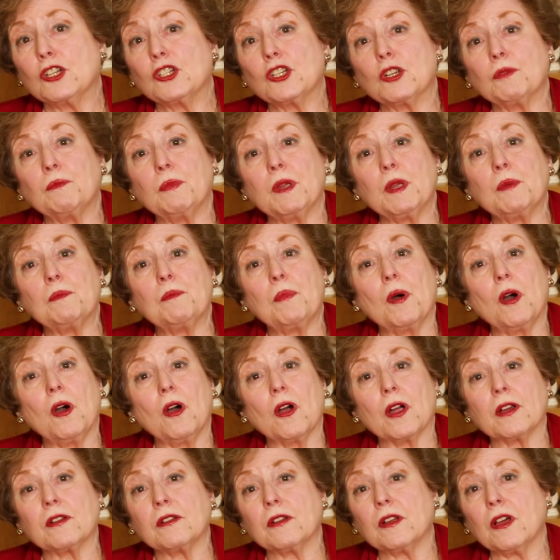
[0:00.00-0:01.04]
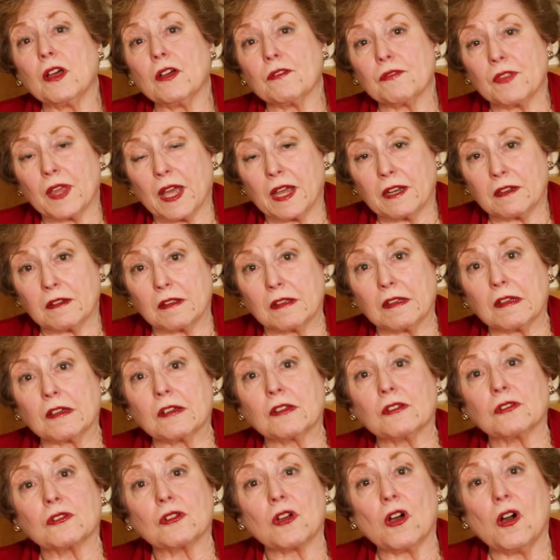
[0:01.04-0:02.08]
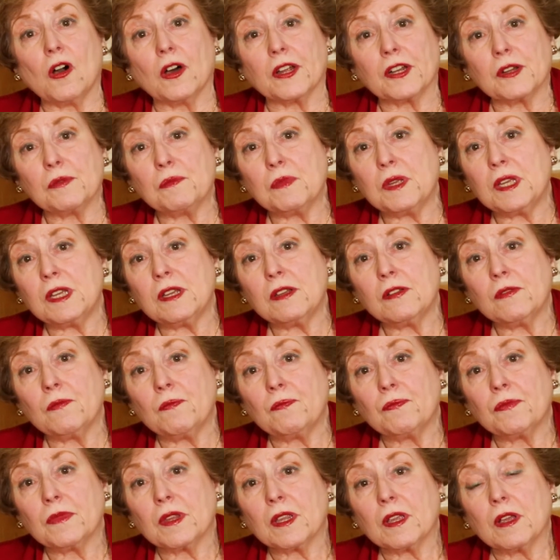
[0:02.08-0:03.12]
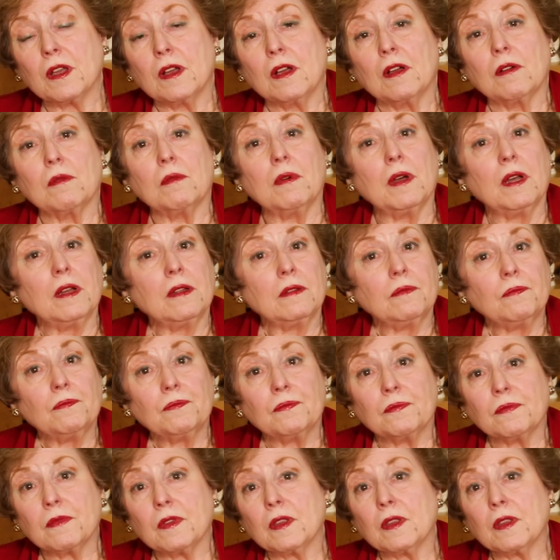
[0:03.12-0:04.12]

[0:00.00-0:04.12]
to be part of that gig economy, well,